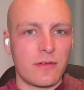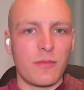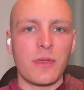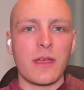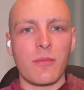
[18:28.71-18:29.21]
to
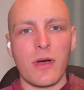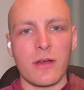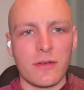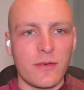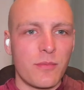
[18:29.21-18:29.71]
be a
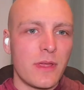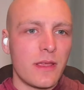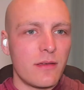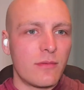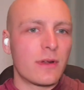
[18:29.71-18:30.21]
monk, to
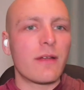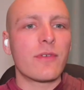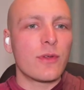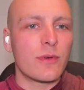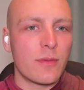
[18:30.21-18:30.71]
be whatever
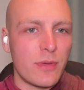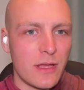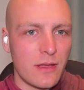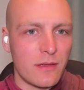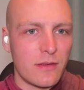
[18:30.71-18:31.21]
you want to
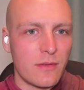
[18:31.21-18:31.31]
be.